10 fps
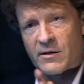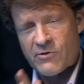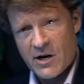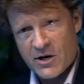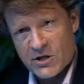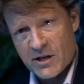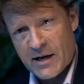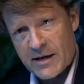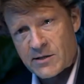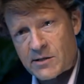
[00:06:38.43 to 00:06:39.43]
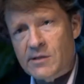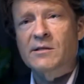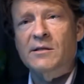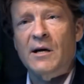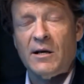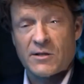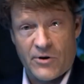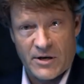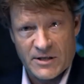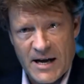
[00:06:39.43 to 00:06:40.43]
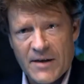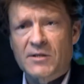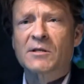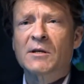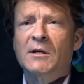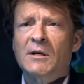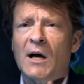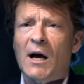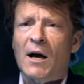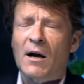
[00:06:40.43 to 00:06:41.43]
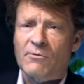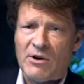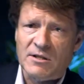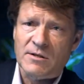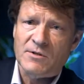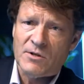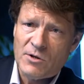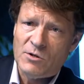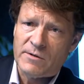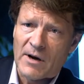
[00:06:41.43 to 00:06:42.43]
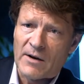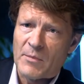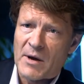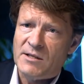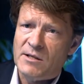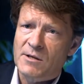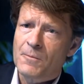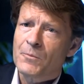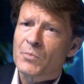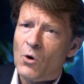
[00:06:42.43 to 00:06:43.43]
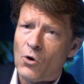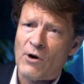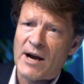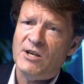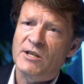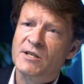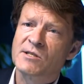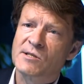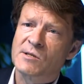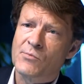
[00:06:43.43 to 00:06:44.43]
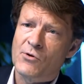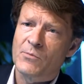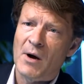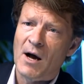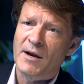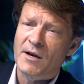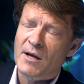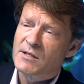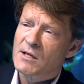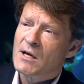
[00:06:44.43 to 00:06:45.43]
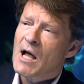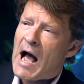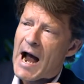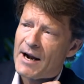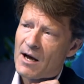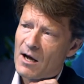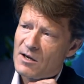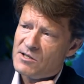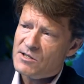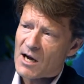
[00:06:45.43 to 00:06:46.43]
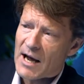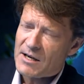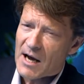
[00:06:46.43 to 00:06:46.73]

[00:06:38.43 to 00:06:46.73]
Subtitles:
reduction in cases, in deaths, relative to the use of ivermectin, or actually is there some proof behind it? And I asked, I had